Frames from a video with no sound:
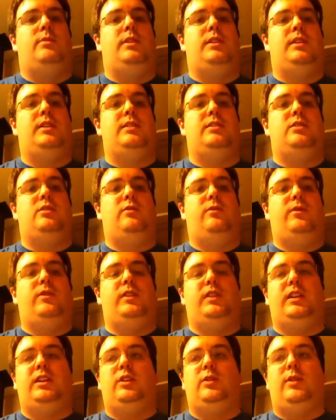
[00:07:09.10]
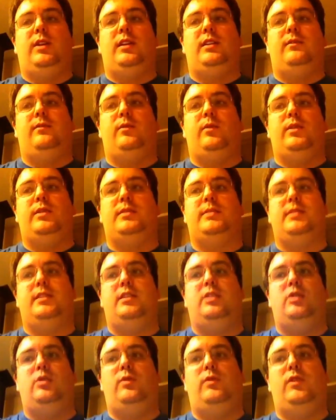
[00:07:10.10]
because you feel like you had a voice in
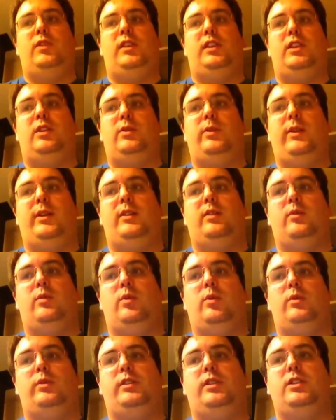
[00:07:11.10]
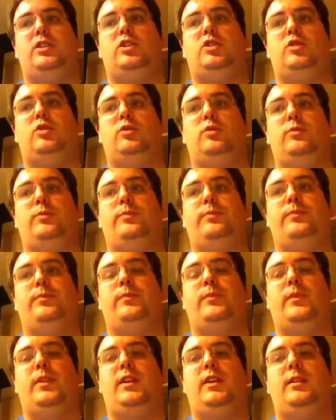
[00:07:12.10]
it, you feel like you had a role in it too.
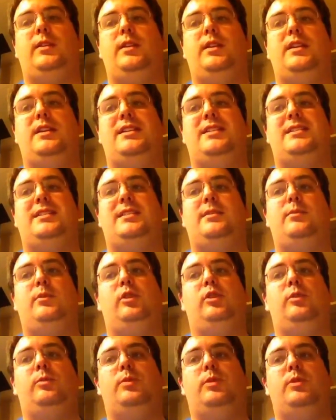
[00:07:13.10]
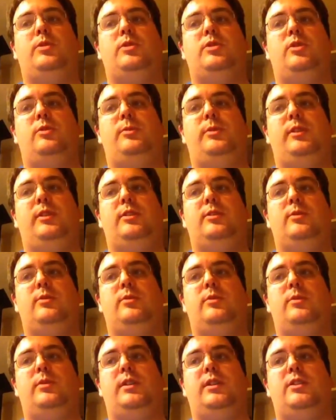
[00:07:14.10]
Okay? Similar to personal appeals,
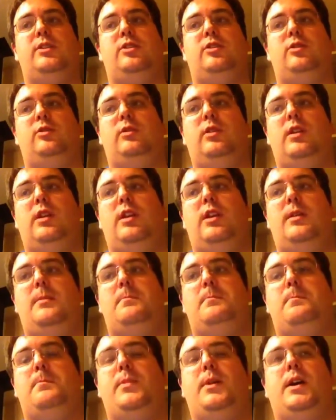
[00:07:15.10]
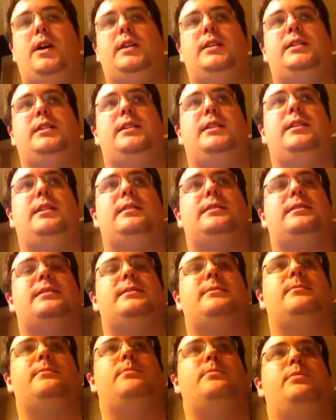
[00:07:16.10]
which we'll get to, but
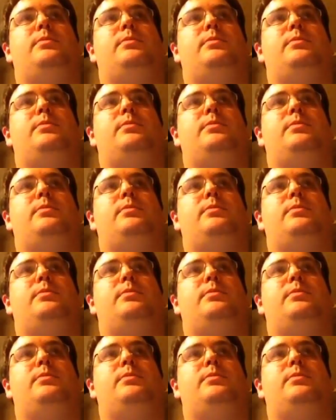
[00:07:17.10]
it